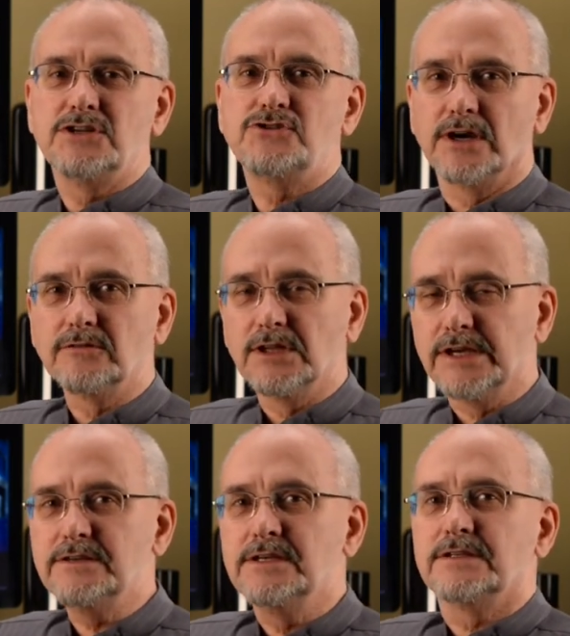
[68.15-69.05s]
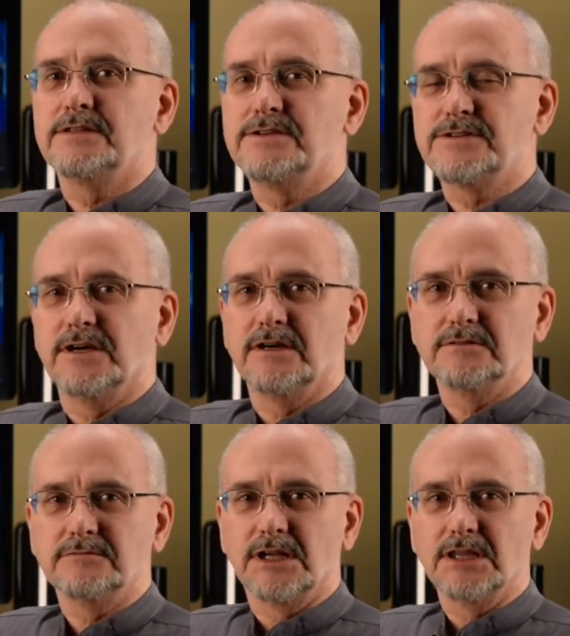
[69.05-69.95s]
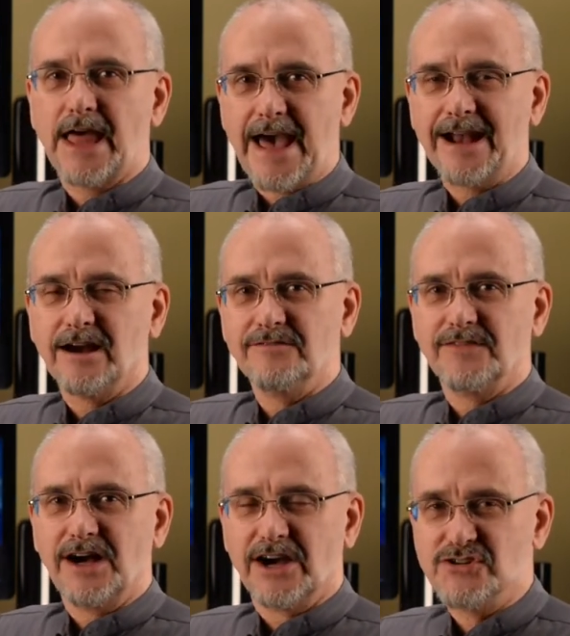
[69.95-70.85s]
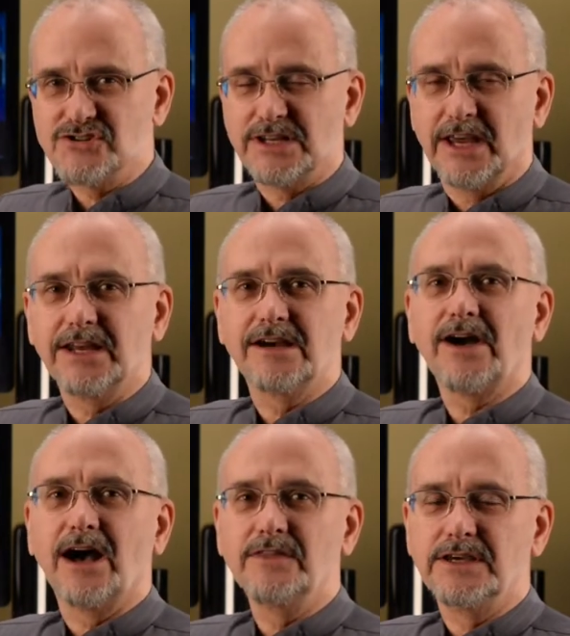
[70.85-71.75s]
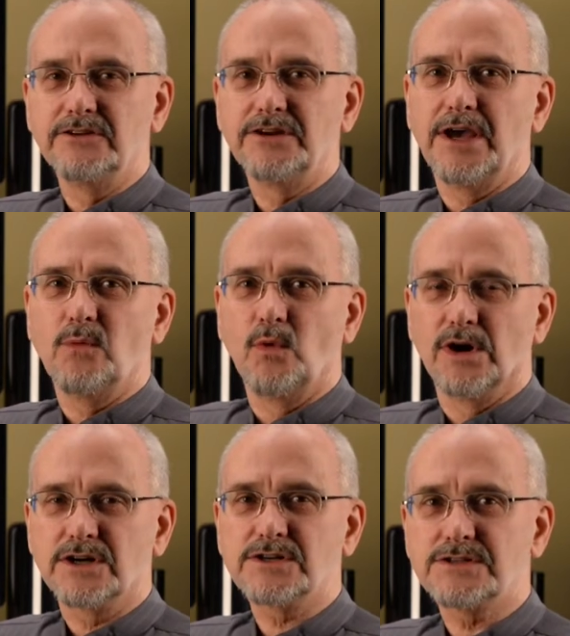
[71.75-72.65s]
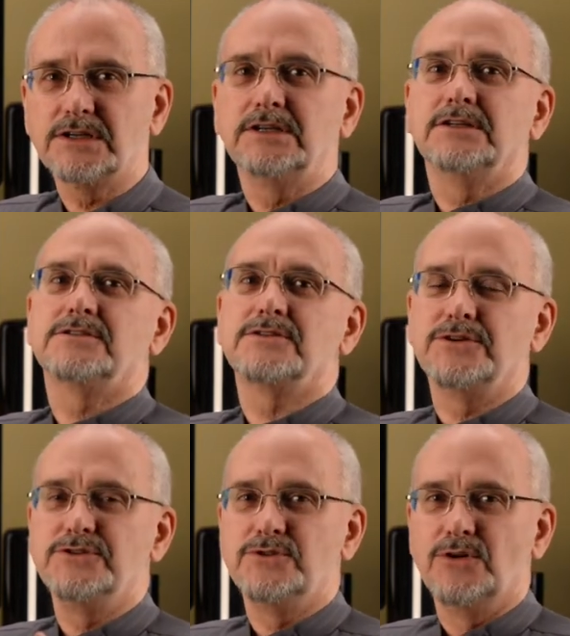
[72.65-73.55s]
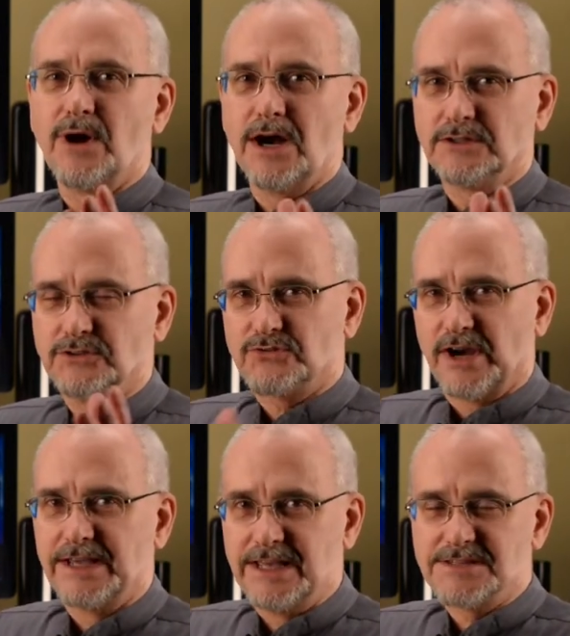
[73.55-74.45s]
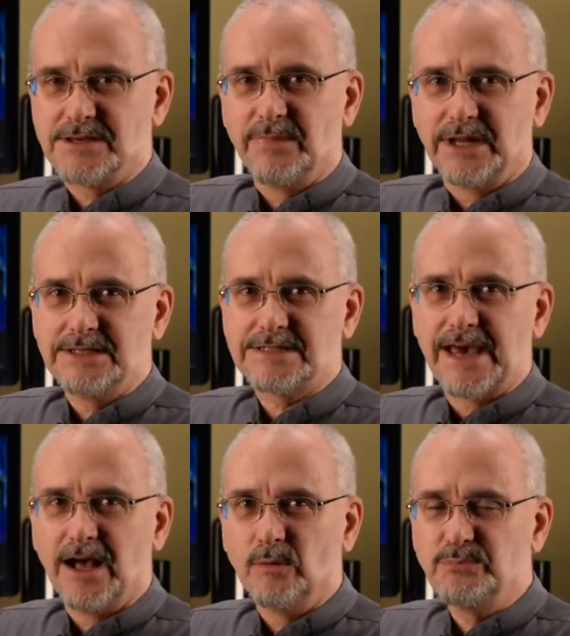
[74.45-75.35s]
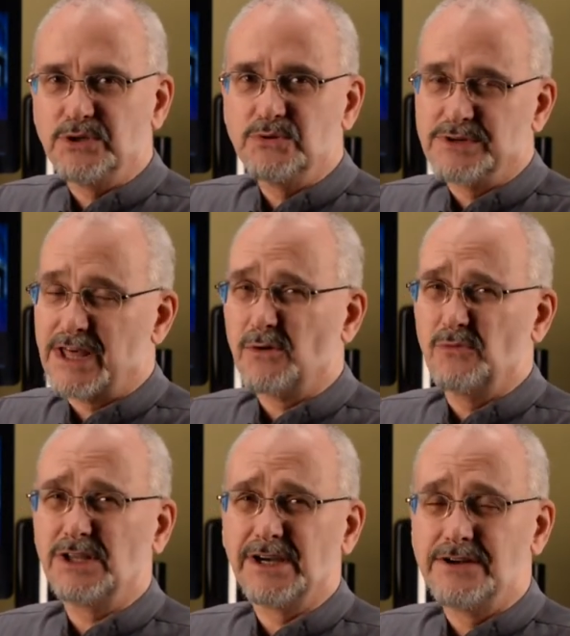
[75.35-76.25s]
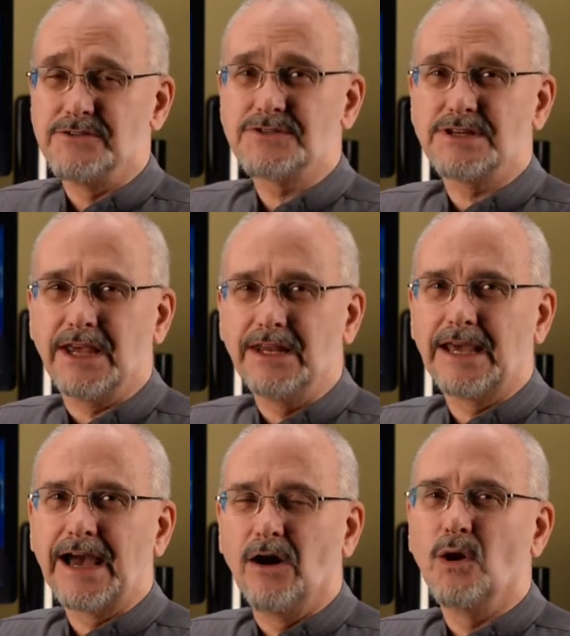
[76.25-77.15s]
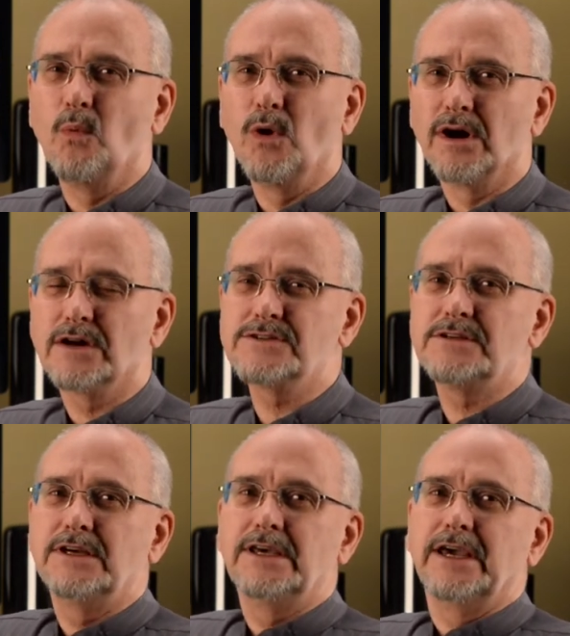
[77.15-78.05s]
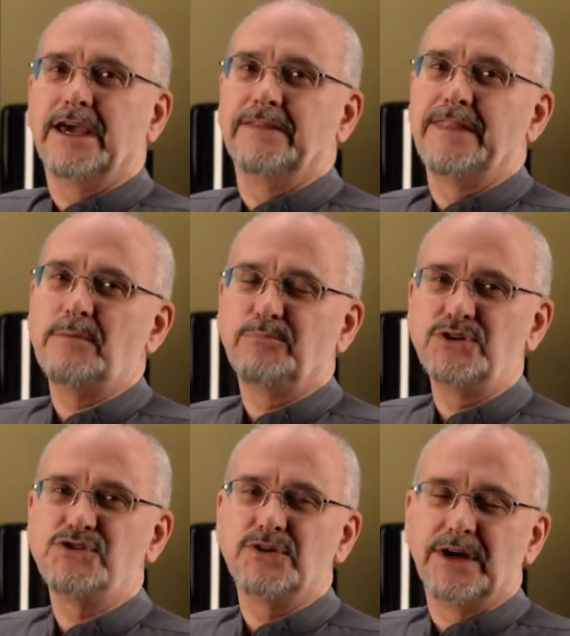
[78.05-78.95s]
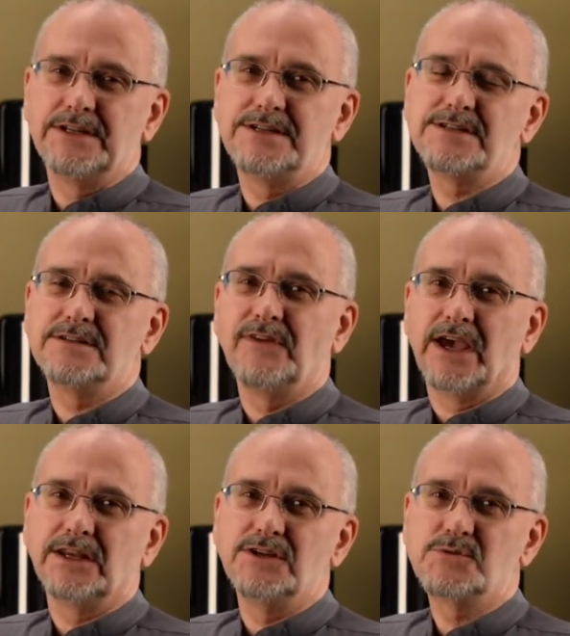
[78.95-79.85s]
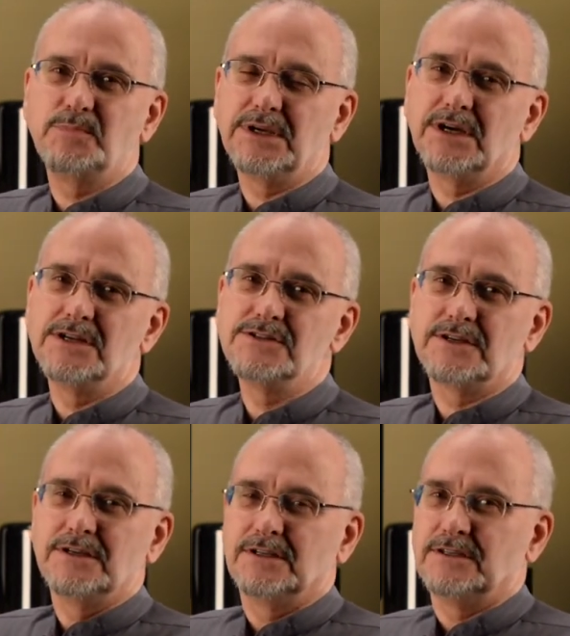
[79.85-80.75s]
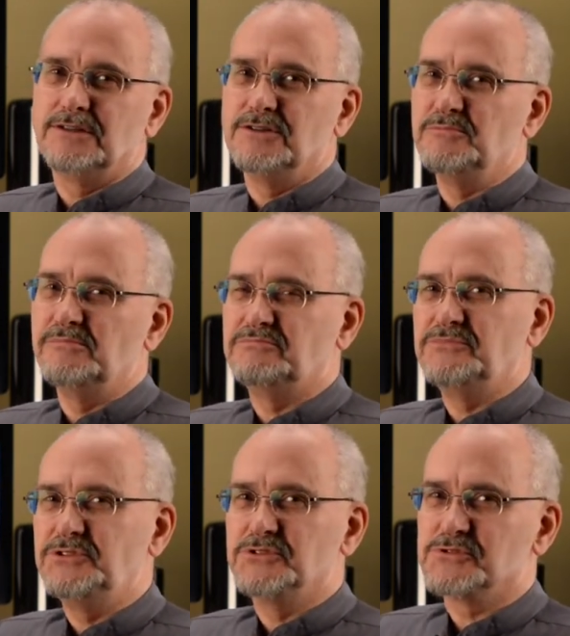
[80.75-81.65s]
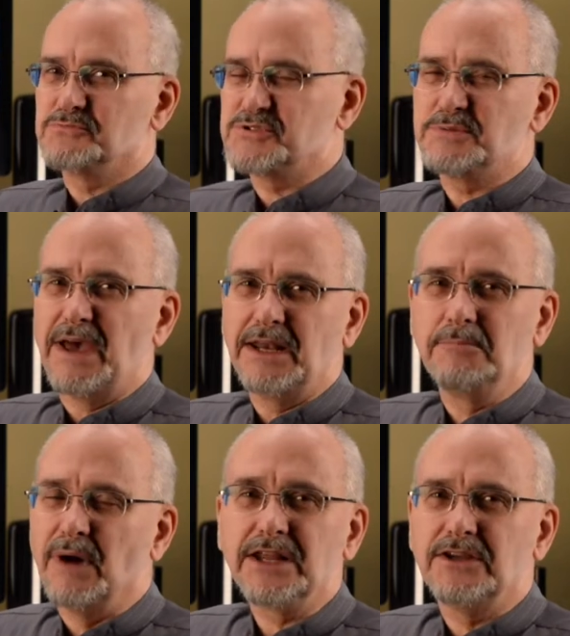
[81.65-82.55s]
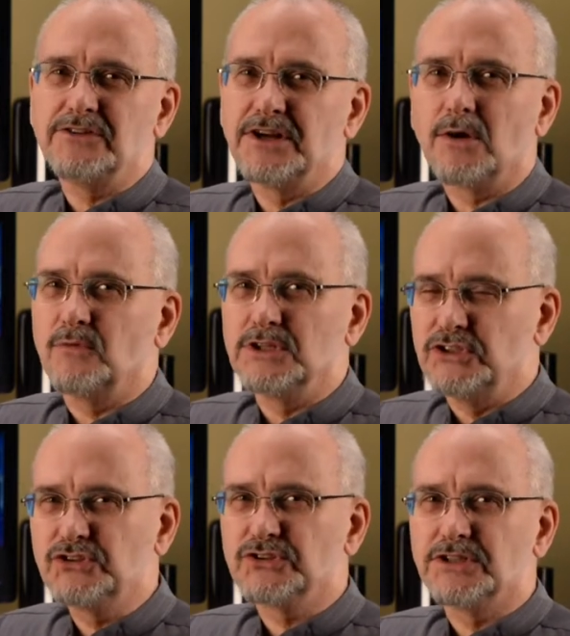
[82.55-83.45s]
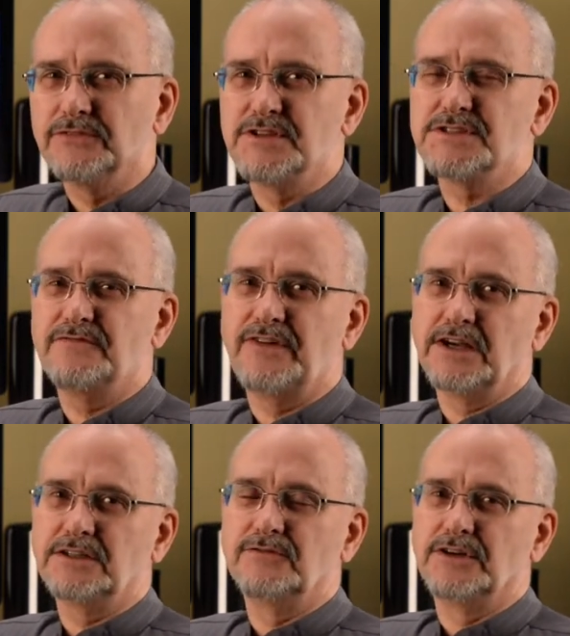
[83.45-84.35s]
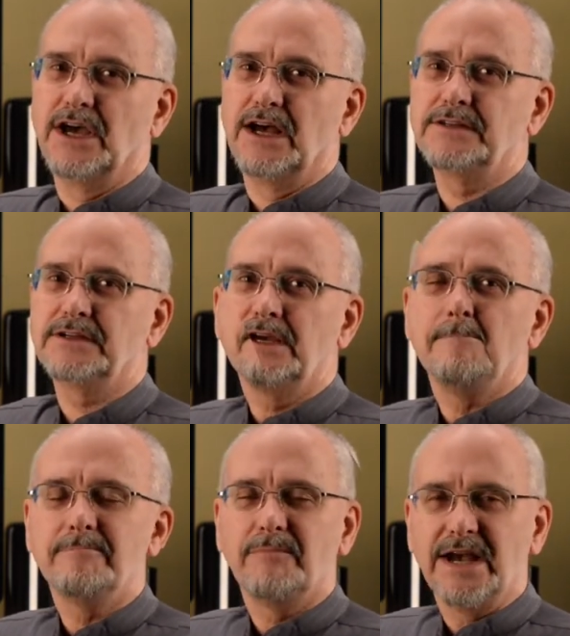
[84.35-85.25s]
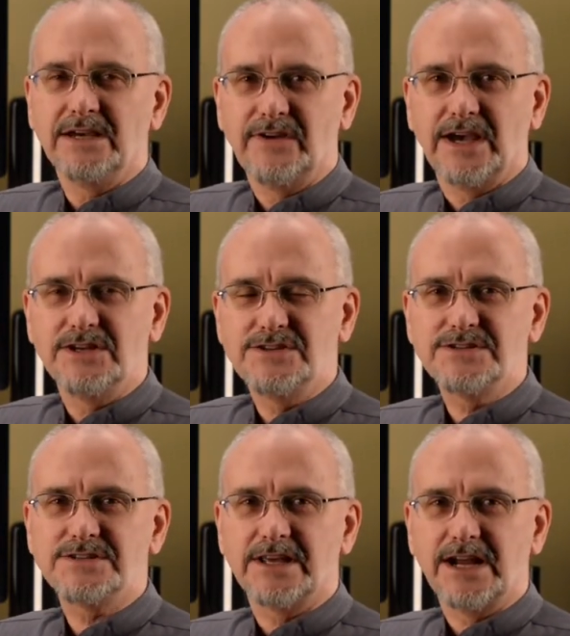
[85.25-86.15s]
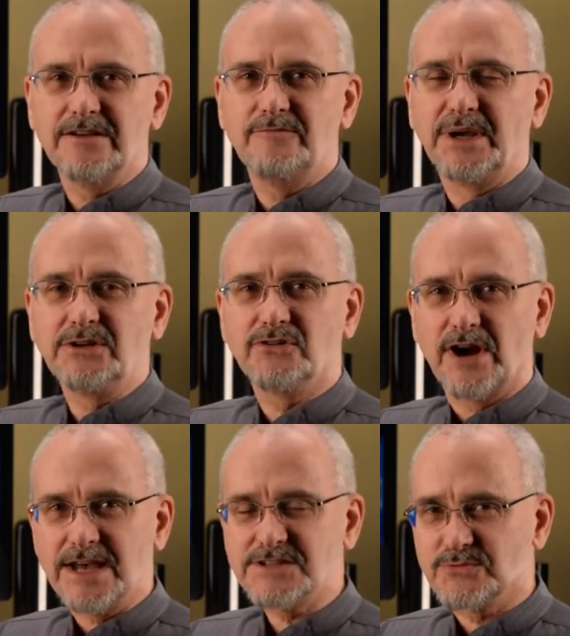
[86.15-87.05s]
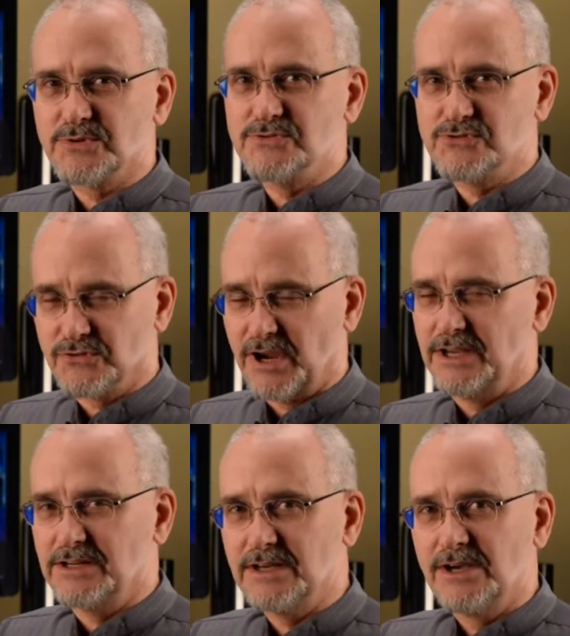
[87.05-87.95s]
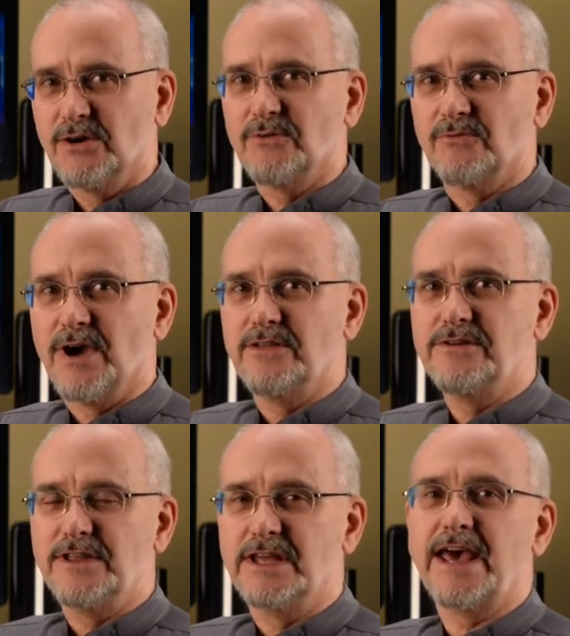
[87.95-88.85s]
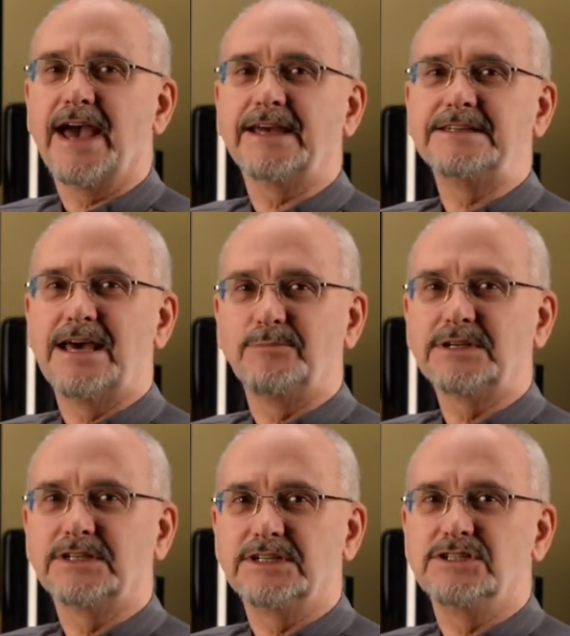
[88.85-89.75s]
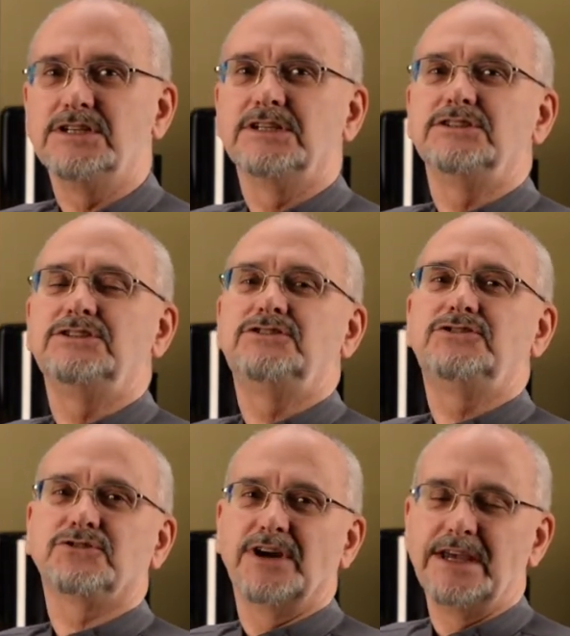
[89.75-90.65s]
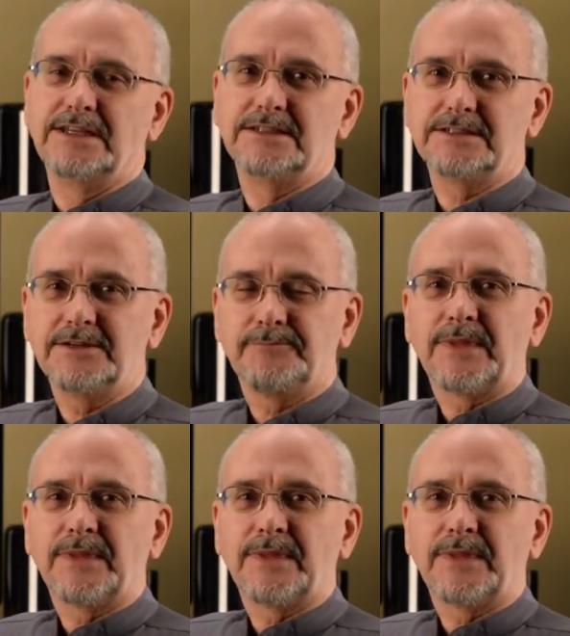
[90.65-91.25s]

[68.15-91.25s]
Generally, there's a lack of understanding of how the internet works. So you go out and try to get somebody to help you without really understanding how it works. And that puts you at a disadvantage because you're spending money and you're not really sure if it's effective or not. My advantage is that I've been grassroots trained rather than academically trained.